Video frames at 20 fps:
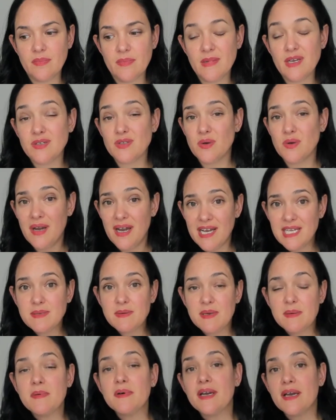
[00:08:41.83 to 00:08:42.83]
So as
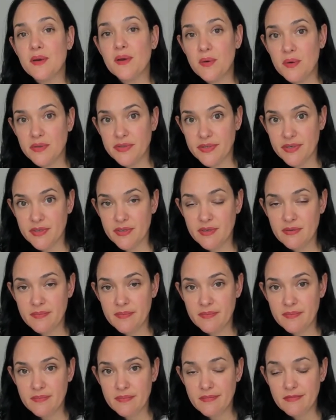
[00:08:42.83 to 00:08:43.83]
people get older,
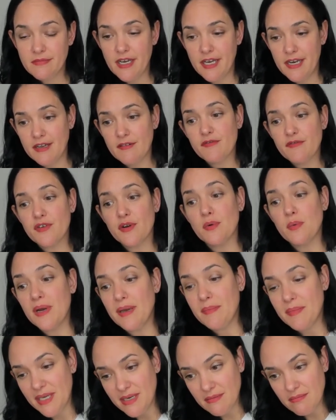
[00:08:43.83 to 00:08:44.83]
and if they're
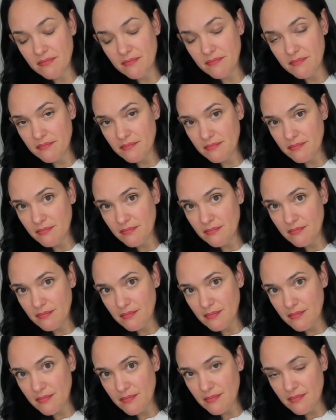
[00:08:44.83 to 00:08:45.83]
women,
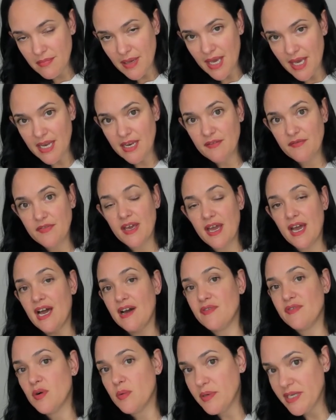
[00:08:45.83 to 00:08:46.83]
and if they
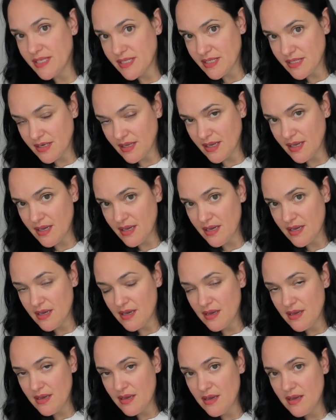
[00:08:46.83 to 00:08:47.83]
have obesity,
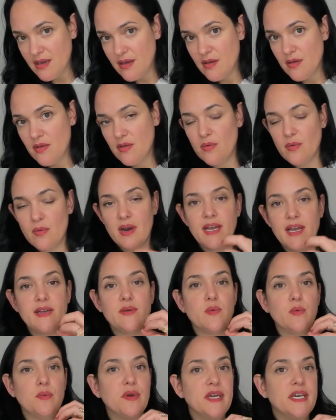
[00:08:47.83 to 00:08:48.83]
right,
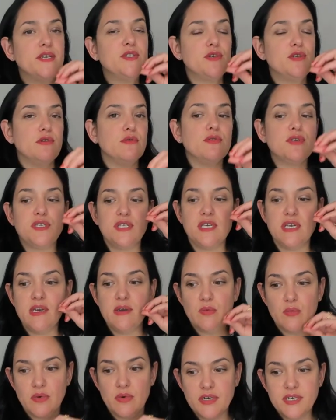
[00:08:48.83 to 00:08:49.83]
we do see
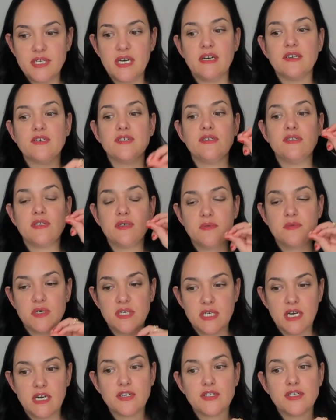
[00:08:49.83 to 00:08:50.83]

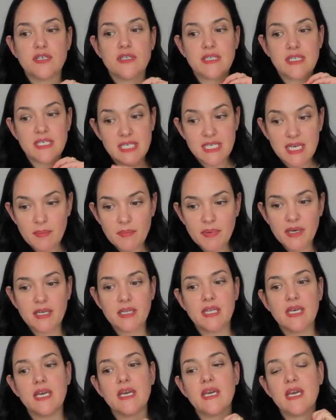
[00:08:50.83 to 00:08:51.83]
reductions
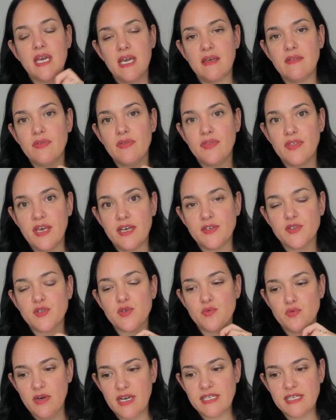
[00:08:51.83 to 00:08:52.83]
typically in this
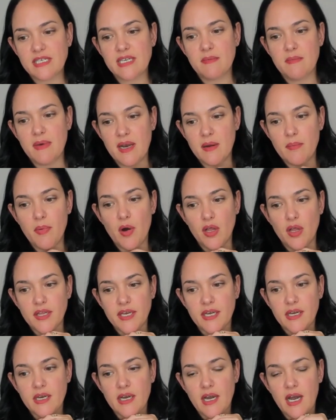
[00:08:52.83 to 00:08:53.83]
resting
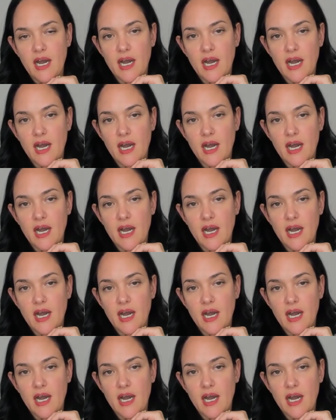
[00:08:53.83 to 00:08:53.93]
metabolic